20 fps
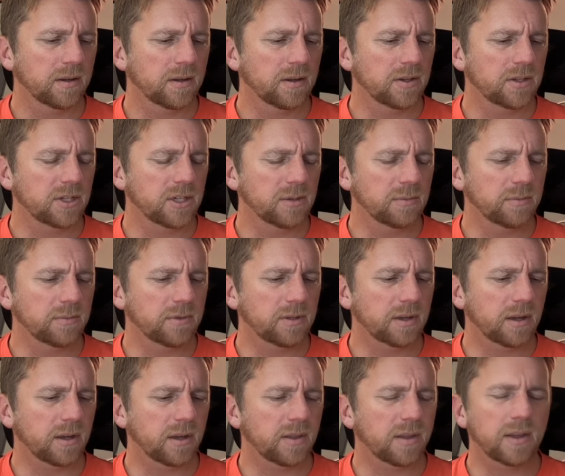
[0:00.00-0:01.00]
I
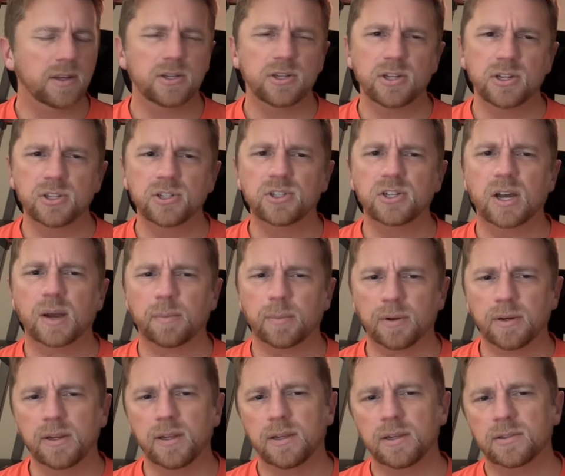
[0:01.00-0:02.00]
think she is
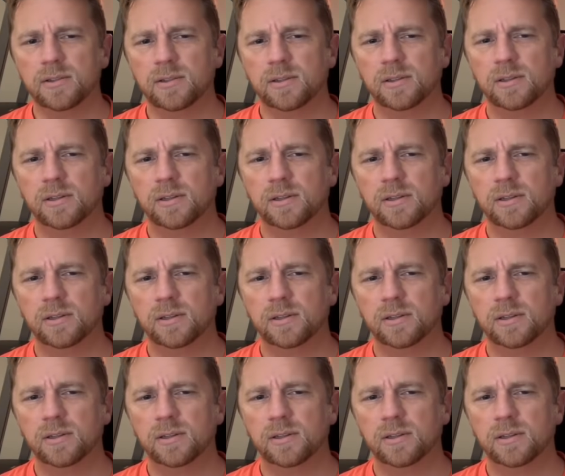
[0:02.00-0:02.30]
Japanese.